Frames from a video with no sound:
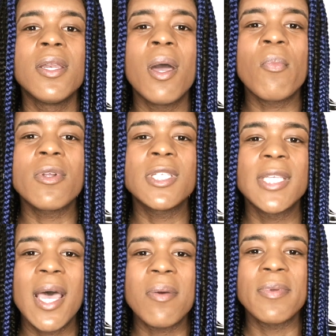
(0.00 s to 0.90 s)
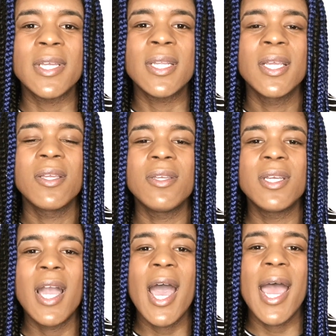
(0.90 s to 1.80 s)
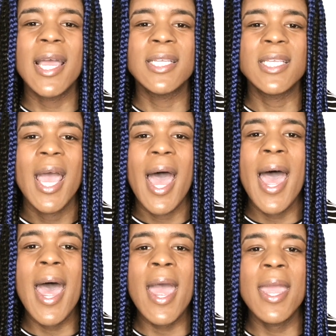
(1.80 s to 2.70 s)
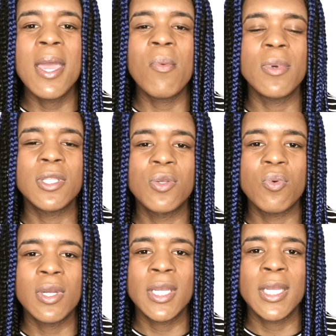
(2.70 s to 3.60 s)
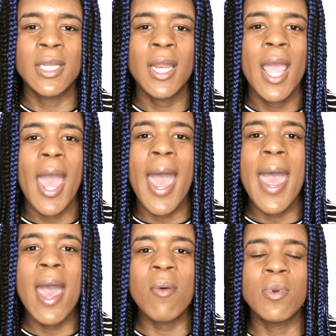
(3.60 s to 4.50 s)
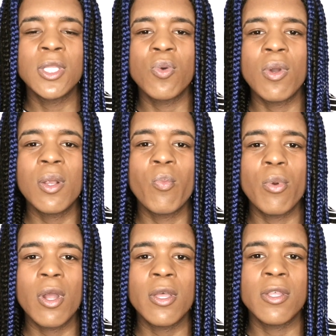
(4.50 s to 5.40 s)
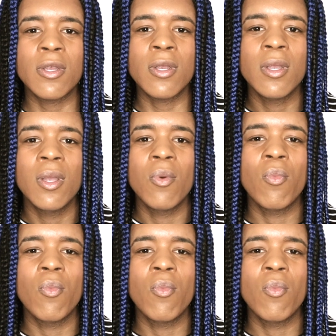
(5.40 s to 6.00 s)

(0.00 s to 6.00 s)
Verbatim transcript: Number seven, you guys, I am a twin. I have a twin brother.